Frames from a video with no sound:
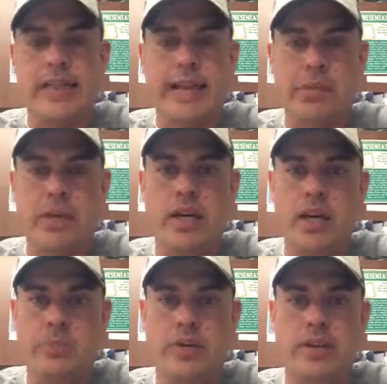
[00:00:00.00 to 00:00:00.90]
I think I'd be
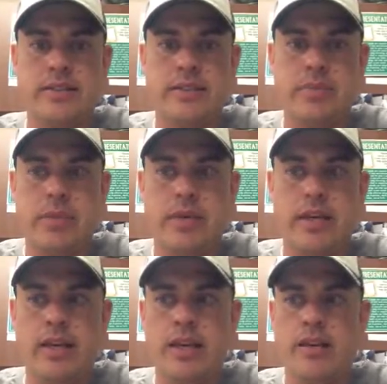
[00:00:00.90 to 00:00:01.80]
hard-pressed to
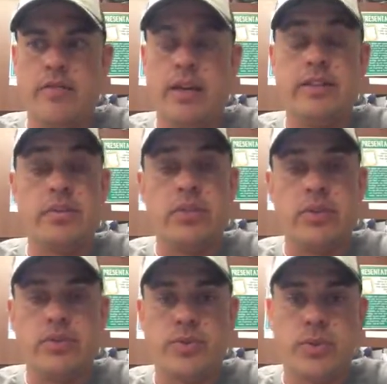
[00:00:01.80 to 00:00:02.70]
maybe find some
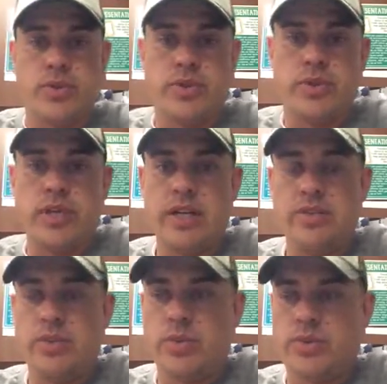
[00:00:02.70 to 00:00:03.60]
middle schoolers or high
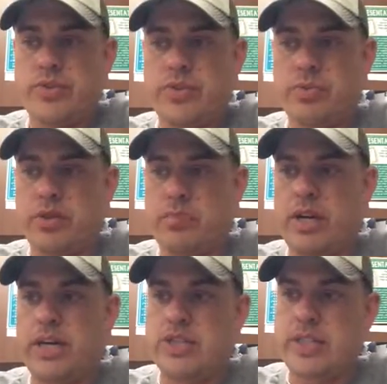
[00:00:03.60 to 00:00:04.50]
schoolers to put a
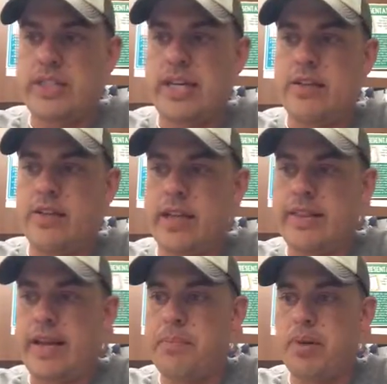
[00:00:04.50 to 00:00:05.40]
project together
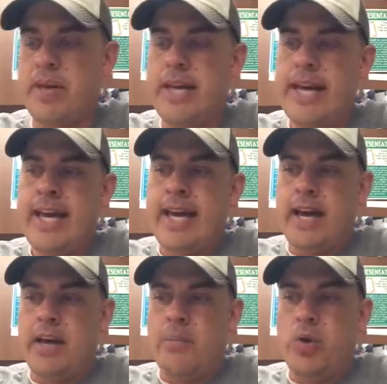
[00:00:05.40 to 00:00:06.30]
like that. But
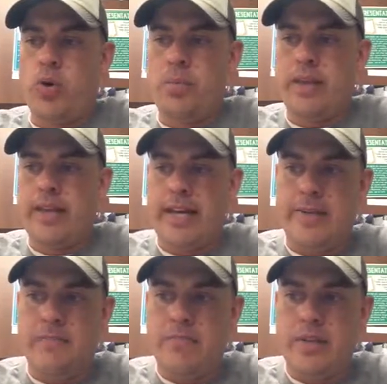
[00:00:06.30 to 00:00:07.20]
I'm hoping
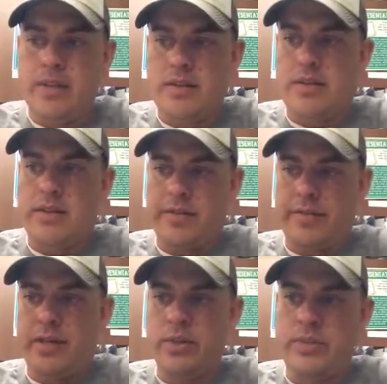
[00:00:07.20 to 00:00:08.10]
that
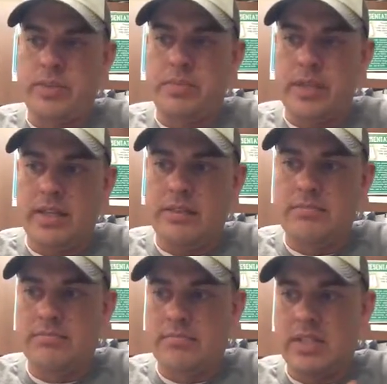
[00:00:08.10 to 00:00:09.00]
if I do
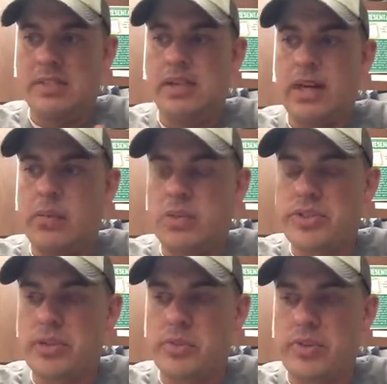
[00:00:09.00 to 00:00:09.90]
something the same or
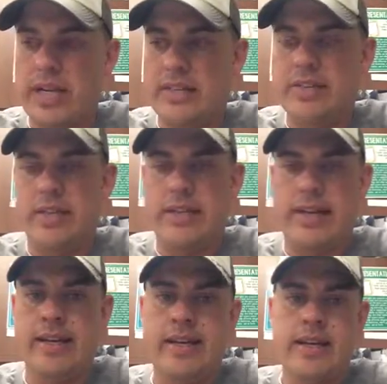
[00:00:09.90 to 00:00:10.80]
similar next year,
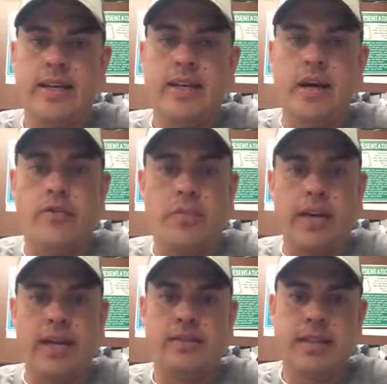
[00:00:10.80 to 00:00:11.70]
that now for
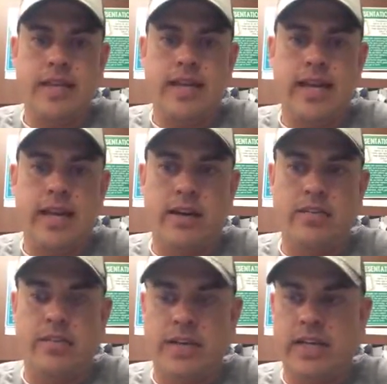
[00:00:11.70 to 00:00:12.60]
my sake I
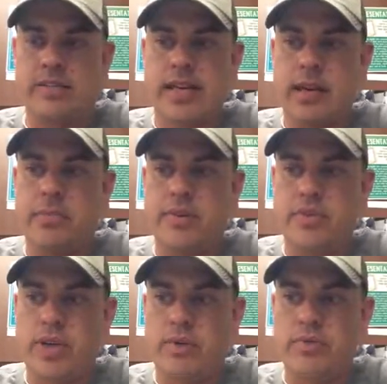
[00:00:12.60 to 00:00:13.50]
have an example
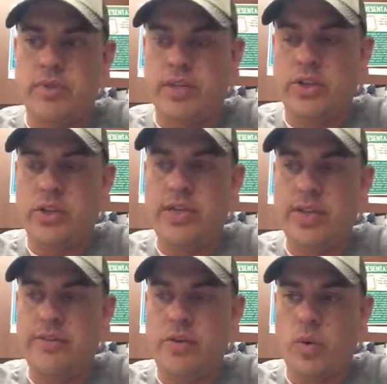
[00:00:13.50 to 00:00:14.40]
of what I was really
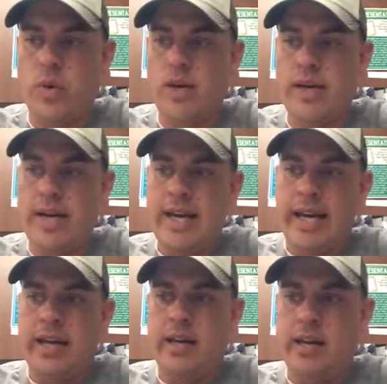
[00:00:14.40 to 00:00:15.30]
looking for,
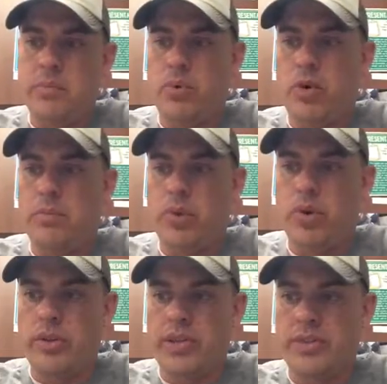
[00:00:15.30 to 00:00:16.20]
and more
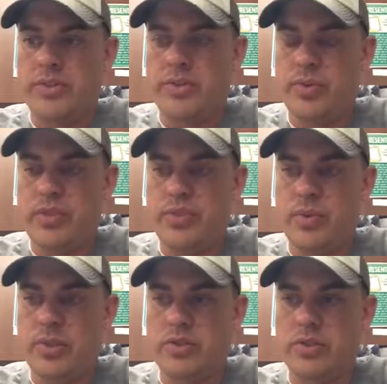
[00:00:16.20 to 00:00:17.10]
importantly, the
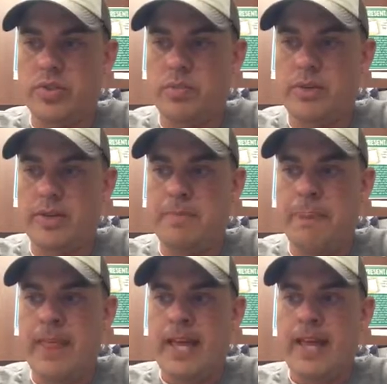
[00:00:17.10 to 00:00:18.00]
students will too. But
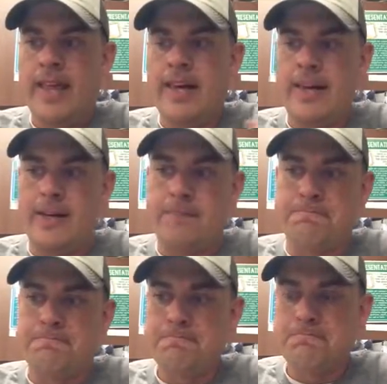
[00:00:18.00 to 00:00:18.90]

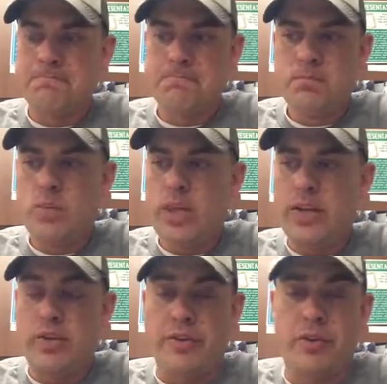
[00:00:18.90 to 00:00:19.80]

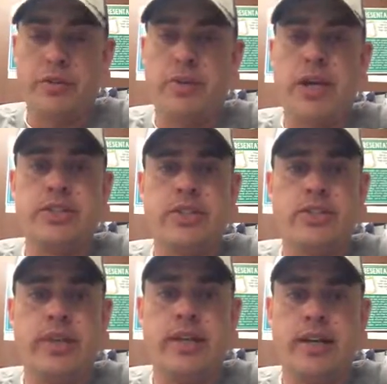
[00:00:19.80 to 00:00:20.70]
the first
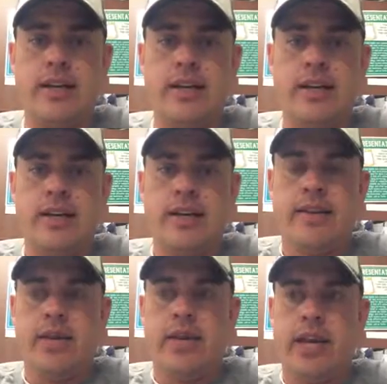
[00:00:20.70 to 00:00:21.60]
project we did,
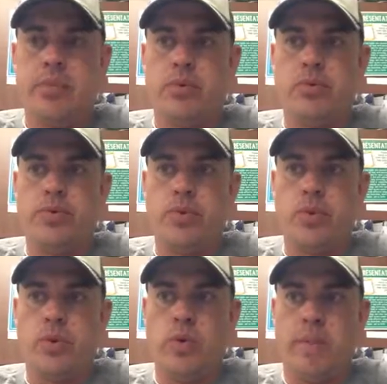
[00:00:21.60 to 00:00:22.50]
they were able
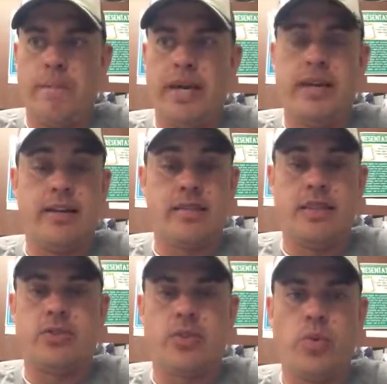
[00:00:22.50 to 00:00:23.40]
to pick an
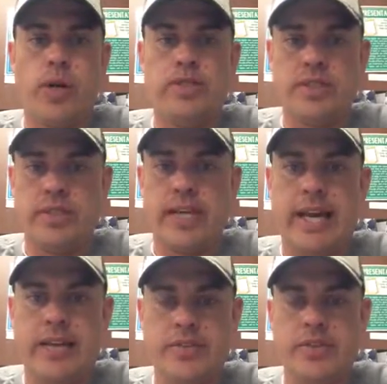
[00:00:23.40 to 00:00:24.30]
essential question to
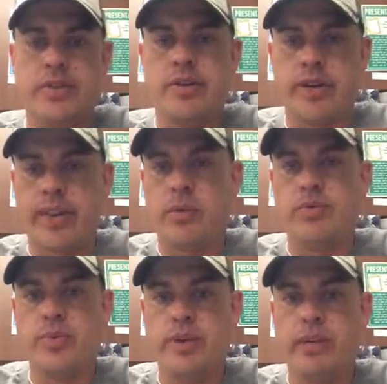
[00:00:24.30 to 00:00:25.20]
answer, and that
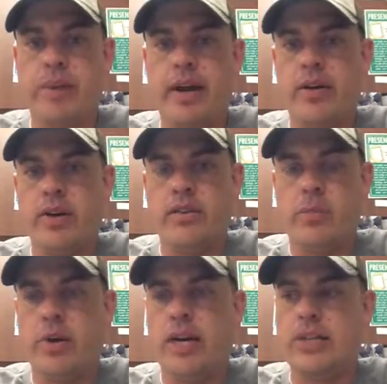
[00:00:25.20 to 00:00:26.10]
was really apparent in
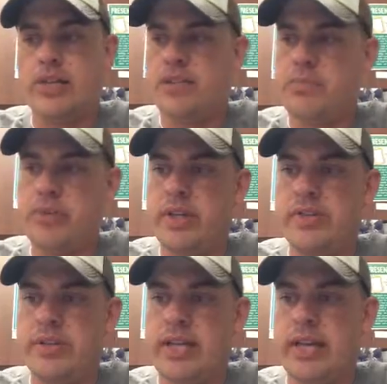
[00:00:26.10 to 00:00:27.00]
their projects and
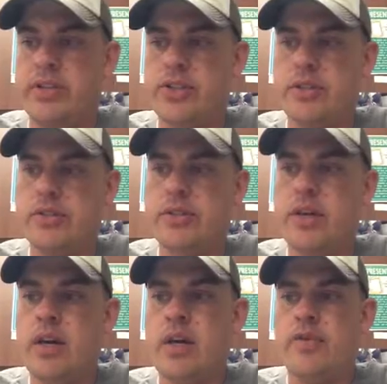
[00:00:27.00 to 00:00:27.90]
presentations
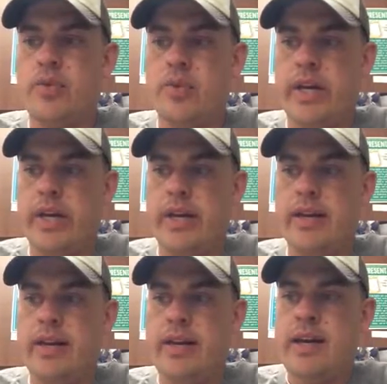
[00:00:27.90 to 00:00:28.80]
for
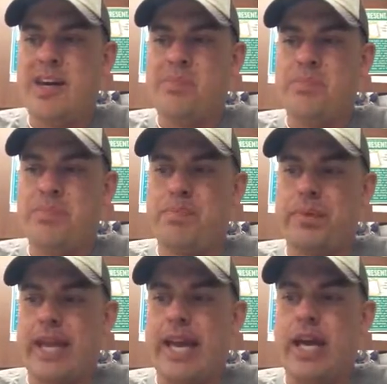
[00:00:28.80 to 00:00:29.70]
reading,
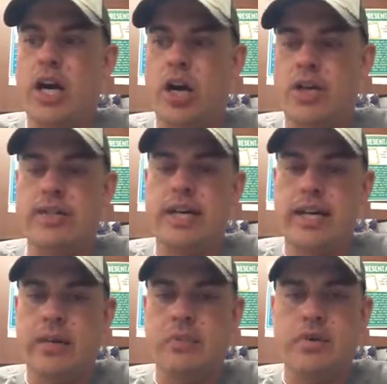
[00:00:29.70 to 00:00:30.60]
but they had a hard
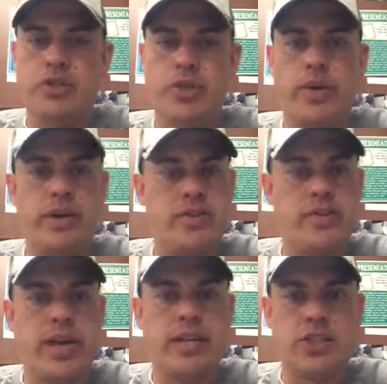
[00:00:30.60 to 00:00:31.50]
time of showing the
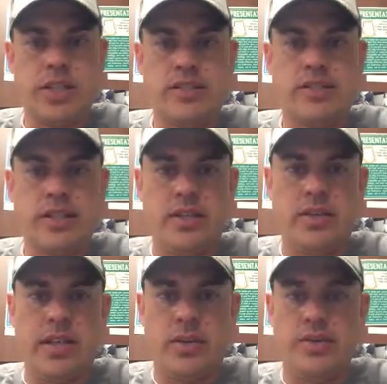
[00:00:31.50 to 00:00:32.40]
strategy and skill
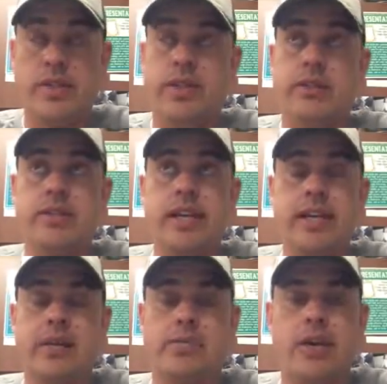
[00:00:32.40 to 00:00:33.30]
they used. Now in the
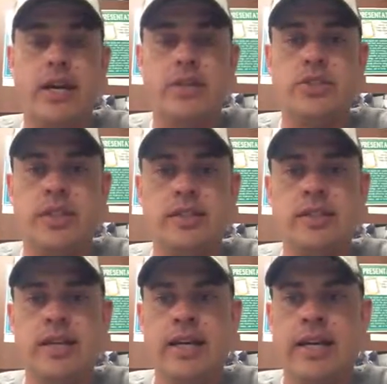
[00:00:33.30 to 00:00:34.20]
second project,